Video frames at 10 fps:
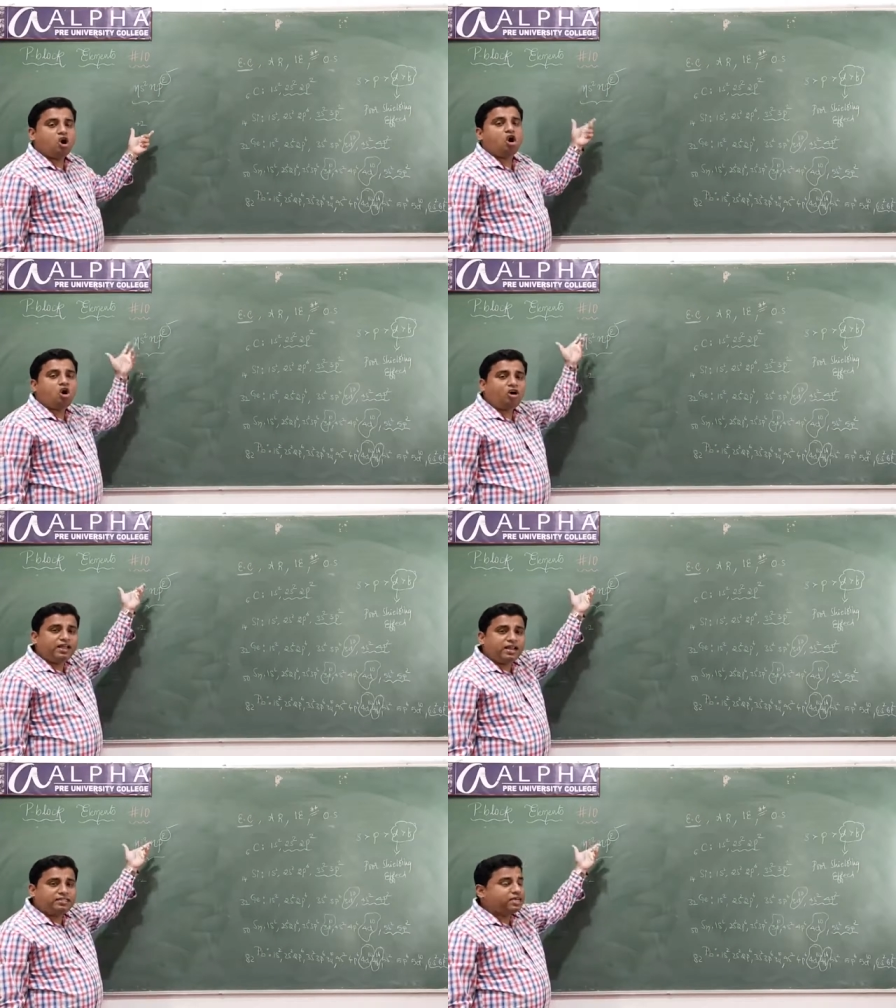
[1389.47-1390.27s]
or
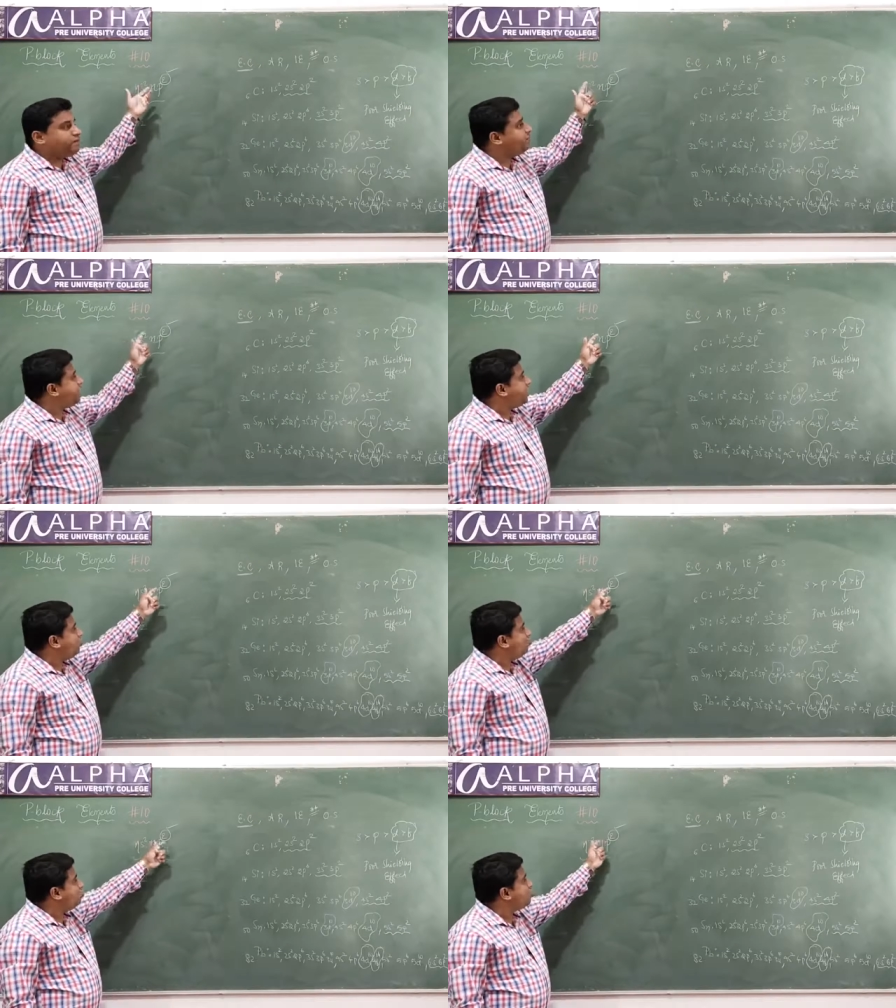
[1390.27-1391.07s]
else they can
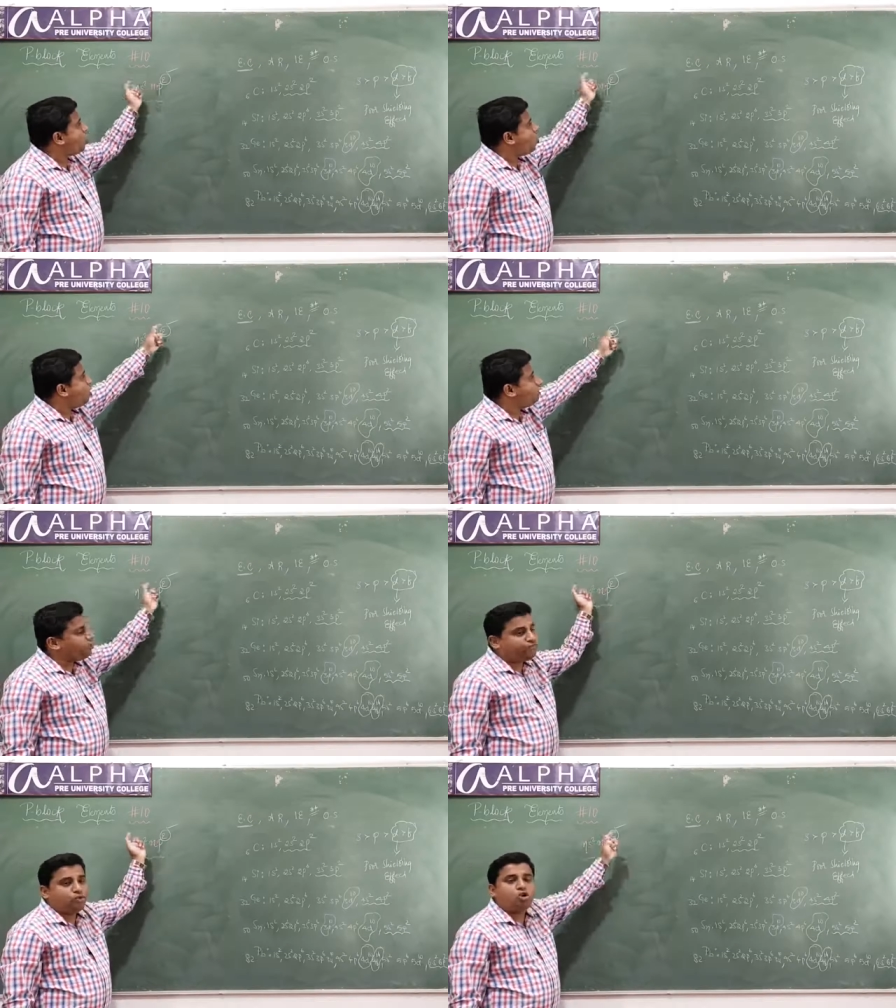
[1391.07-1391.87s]
lose all the
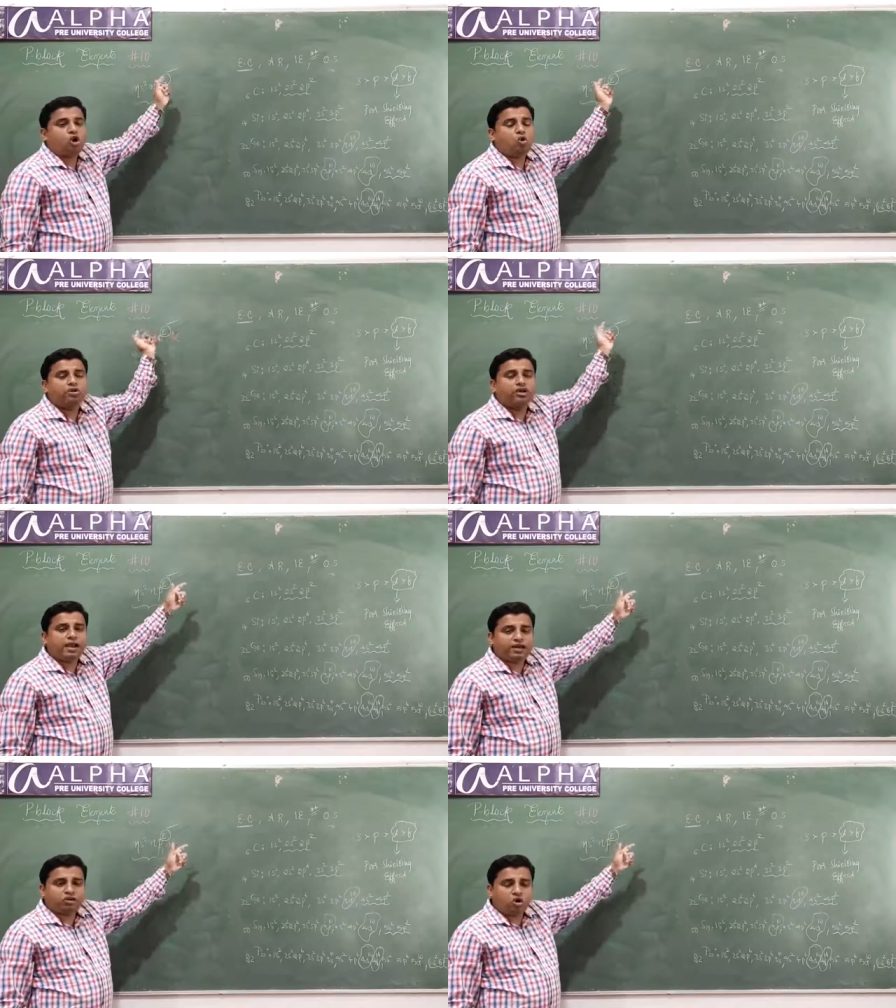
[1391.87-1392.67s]
4 outer
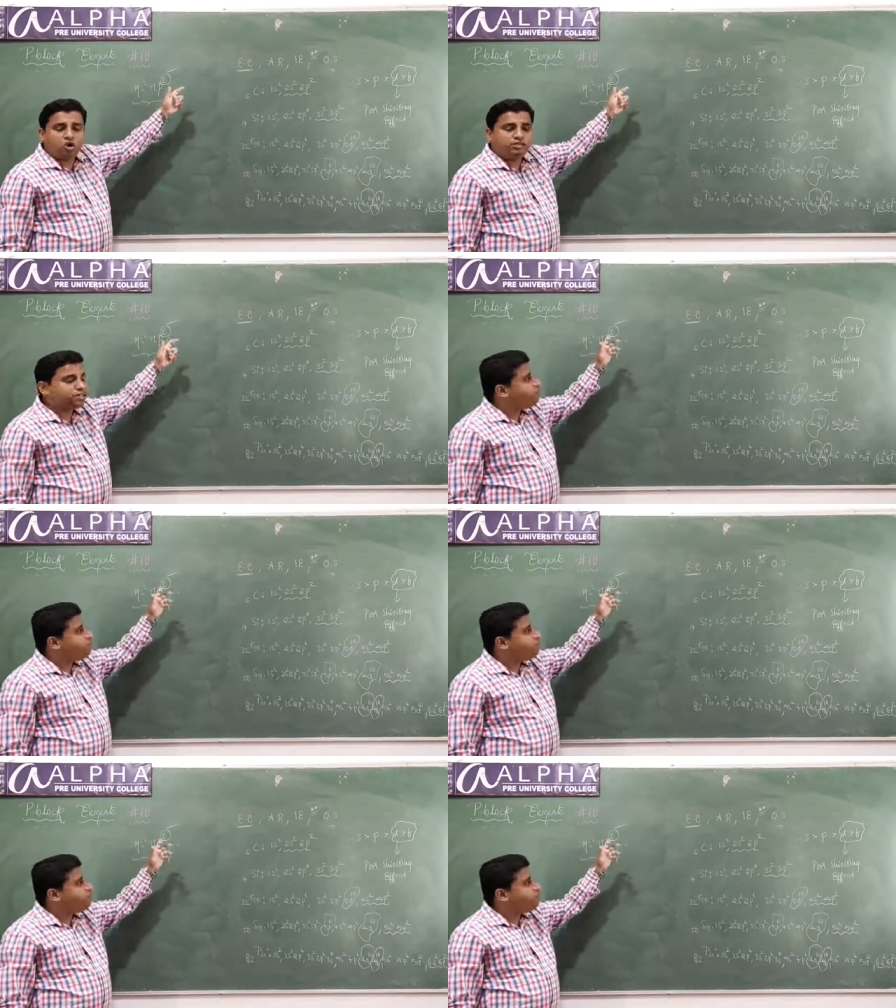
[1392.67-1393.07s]
electrons.